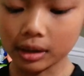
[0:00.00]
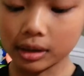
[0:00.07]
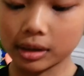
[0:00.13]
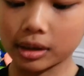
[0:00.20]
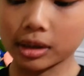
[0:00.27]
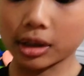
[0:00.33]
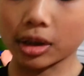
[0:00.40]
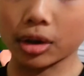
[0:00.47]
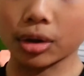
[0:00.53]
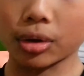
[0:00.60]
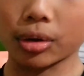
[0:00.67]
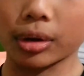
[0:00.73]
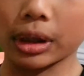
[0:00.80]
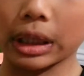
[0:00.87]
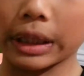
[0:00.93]

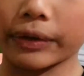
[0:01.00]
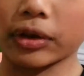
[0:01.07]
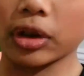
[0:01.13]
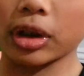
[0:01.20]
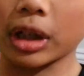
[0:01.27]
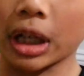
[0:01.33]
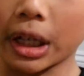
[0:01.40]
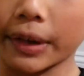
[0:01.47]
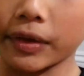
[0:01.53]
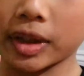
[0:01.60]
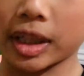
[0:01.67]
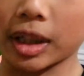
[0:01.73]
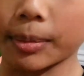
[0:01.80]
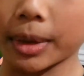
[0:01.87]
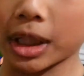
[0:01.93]
So if you have
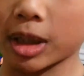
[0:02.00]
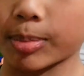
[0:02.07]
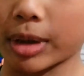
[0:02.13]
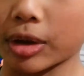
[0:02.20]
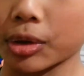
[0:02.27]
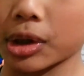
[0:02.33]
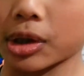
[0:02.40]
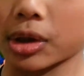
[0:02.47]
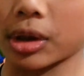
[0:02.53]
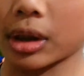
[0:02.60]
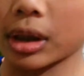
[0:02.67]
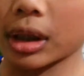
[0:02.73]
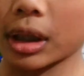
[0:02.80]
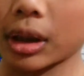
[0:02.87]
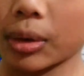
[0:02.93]
some experience
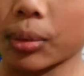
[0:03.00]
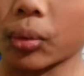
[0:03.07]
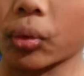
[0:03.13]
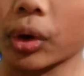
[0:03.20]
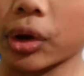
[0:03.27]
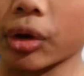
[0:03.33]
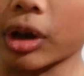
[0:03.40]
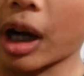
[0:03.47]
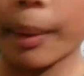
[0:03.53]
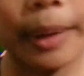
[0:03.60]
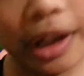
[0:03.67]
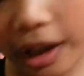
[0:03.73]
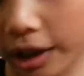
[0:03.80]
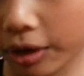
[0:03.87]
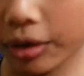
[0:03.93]
with origami
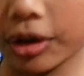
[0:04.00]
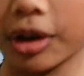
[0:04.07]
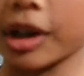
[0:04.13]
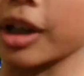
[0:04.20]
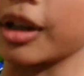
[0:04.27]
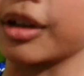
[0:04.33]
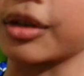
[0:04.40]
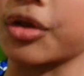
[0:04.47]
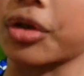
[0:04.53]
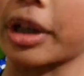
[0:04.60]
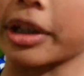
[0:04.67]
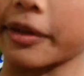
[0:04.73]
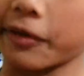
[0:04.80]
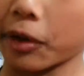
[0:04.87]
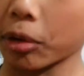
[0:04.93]
now, you can try
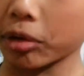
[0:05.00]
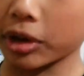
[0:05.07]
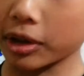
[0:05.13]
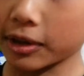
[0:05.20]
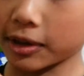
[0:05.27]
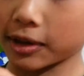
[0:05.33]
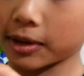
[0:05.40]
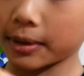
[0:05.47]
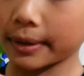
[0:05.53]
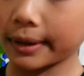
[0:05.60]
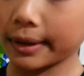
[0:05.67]
to fold this.